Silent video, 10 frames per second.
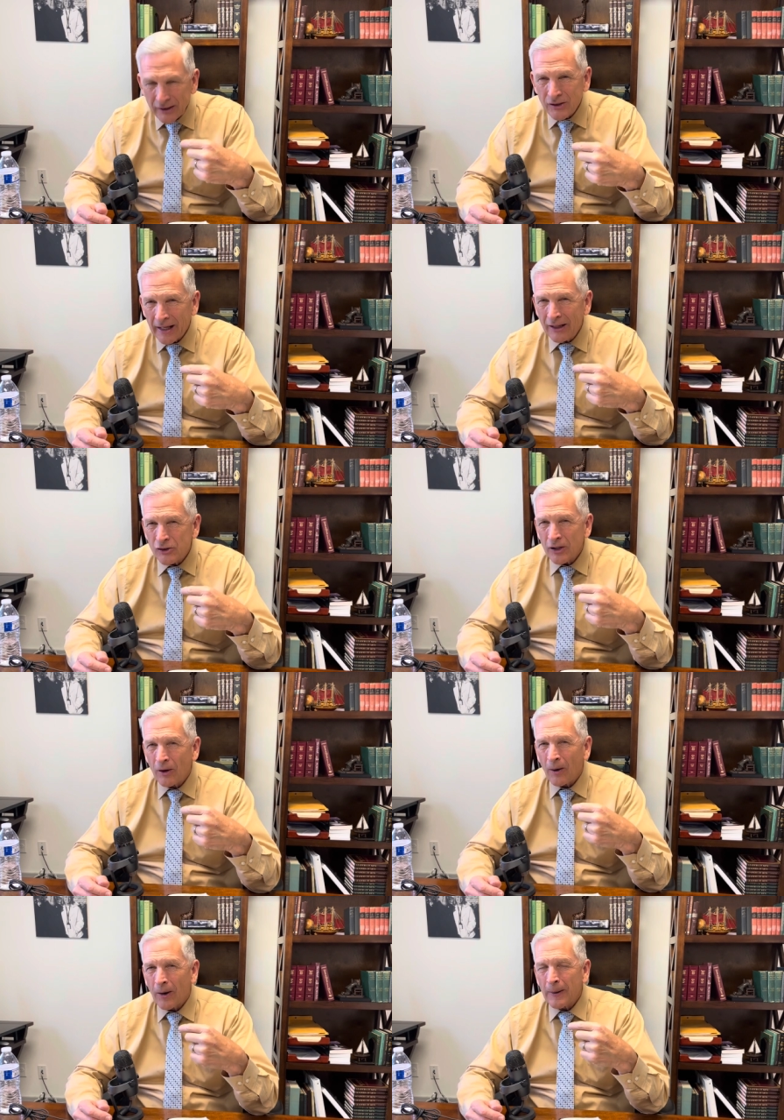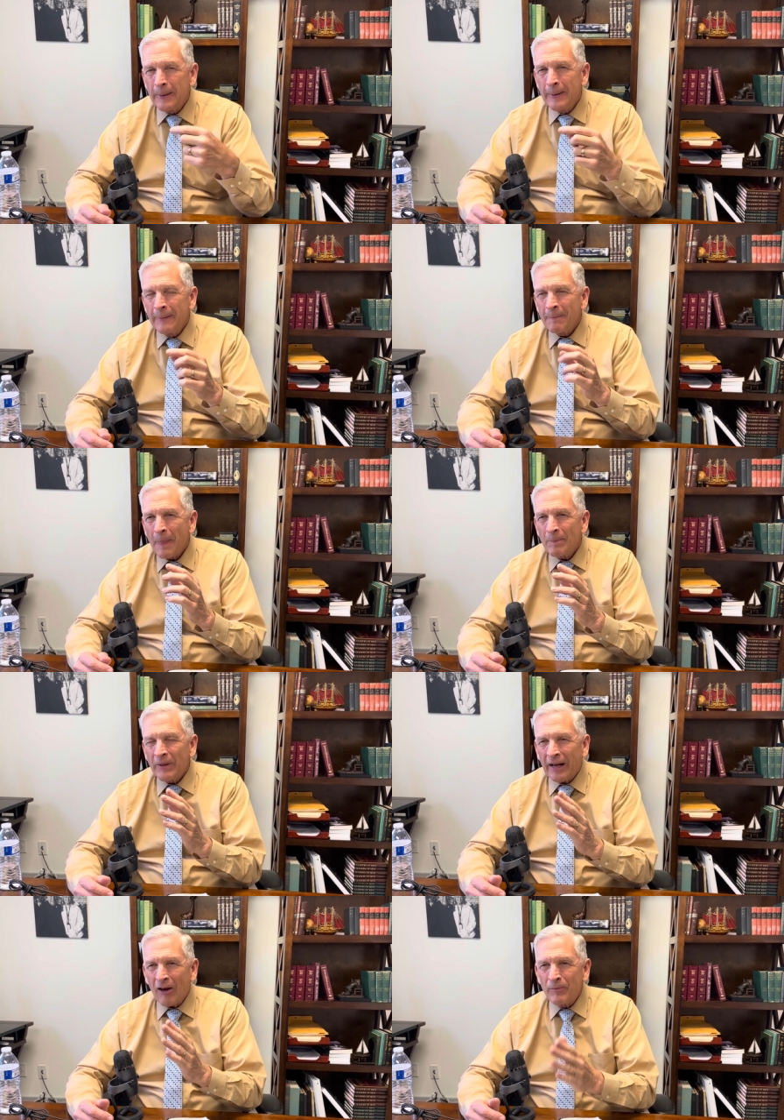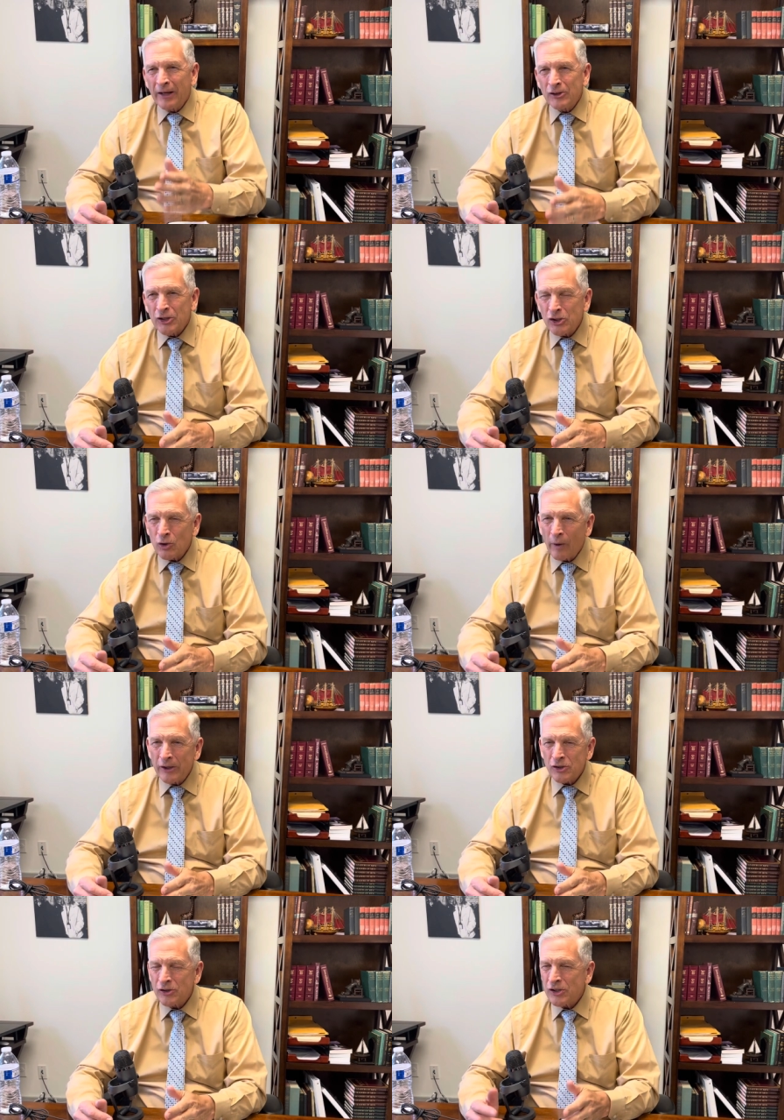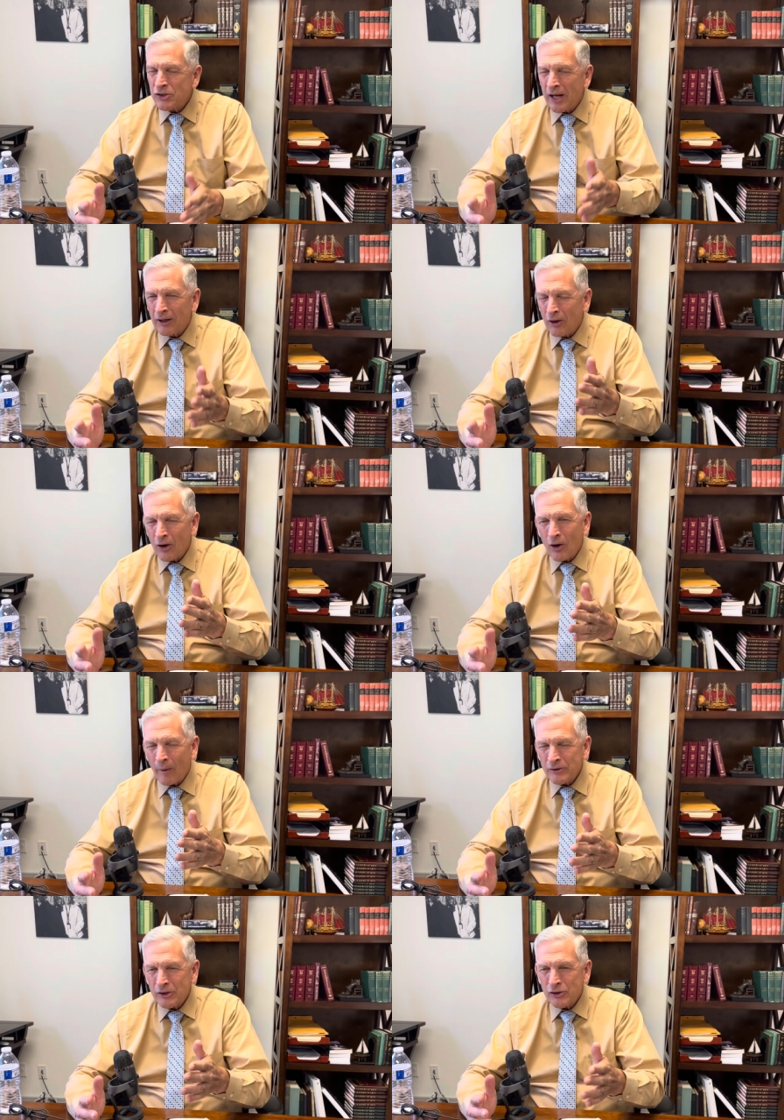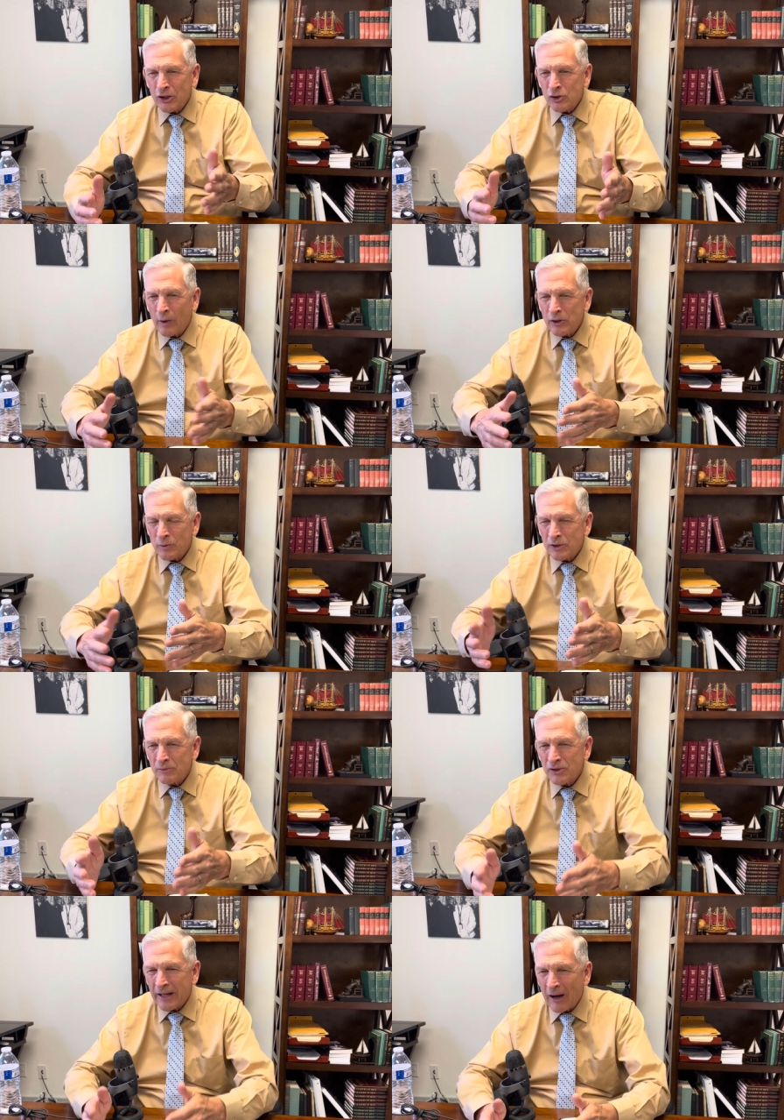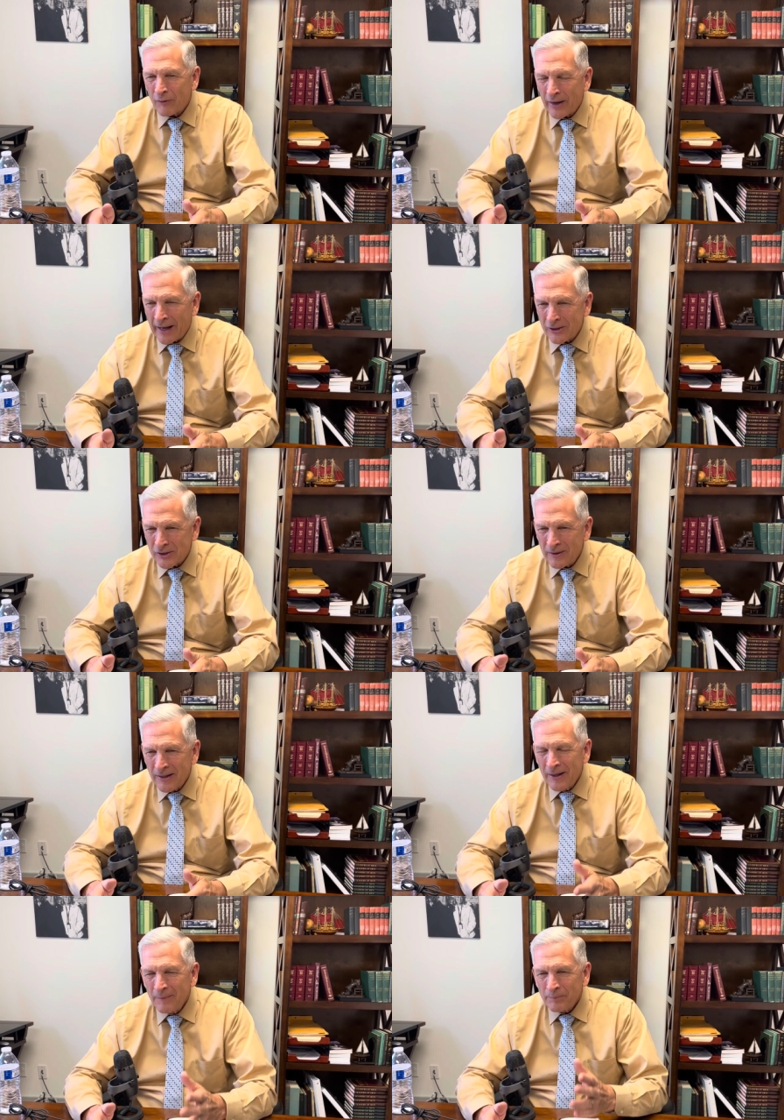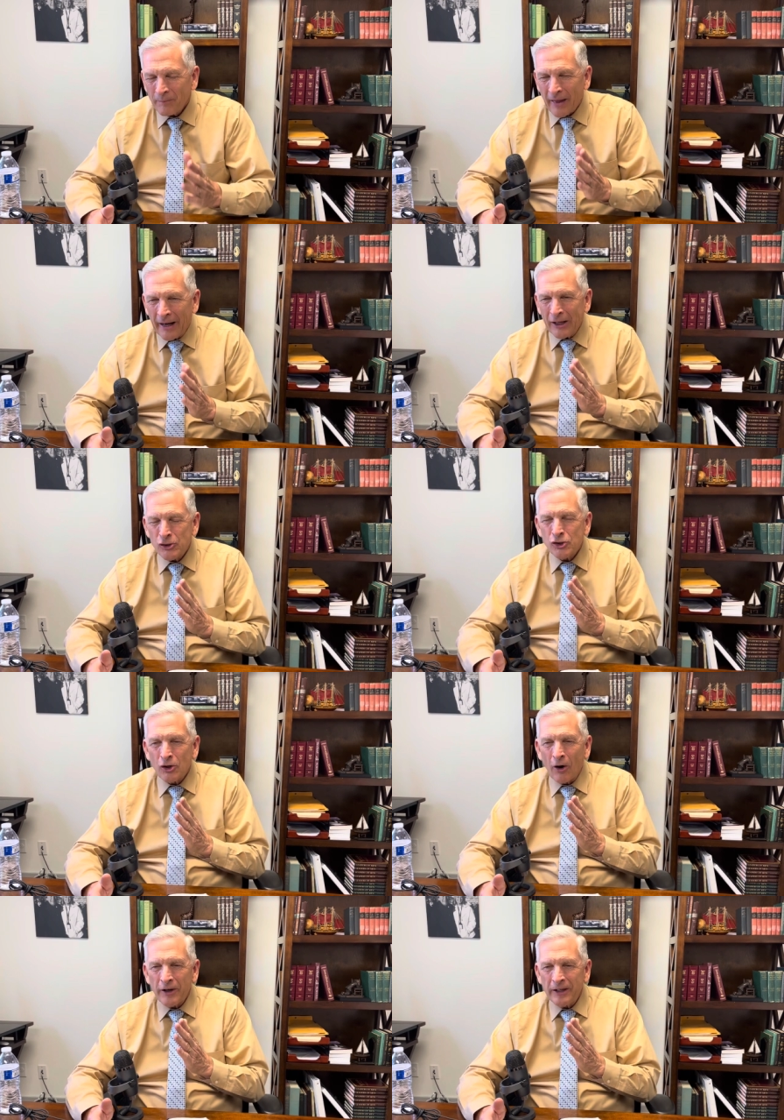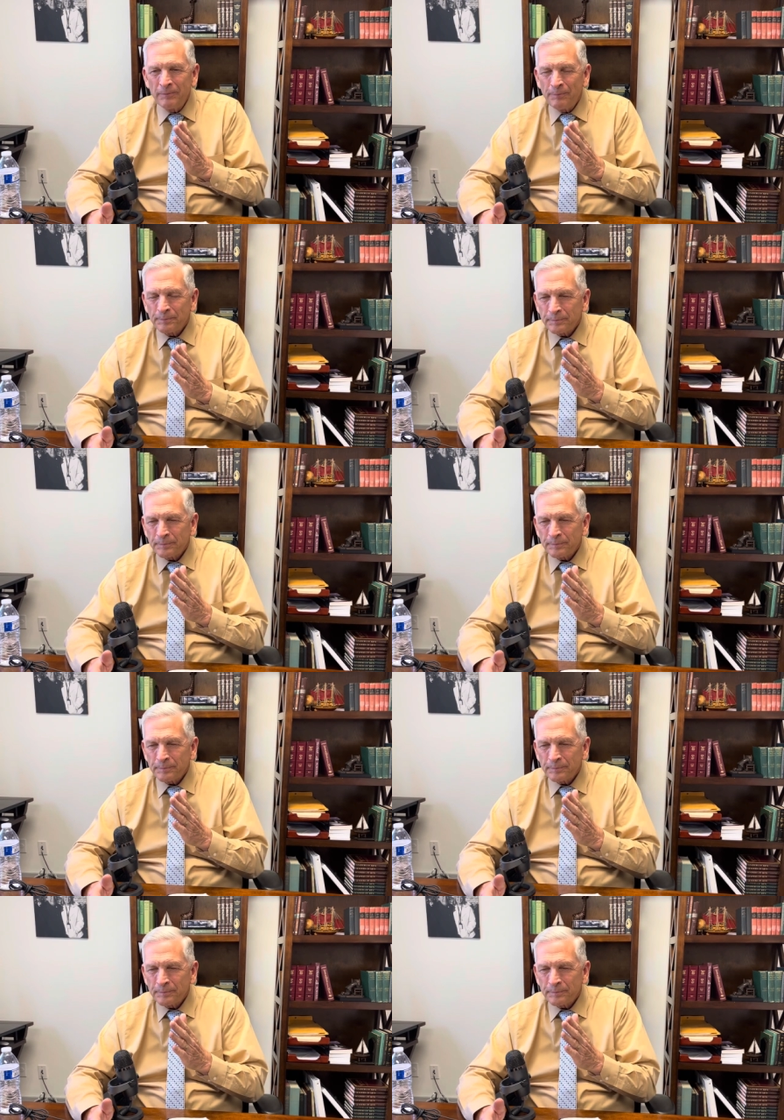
intents of the heart. And I've been in situations just not long ago. I was in a situation with some staff guys, and and I started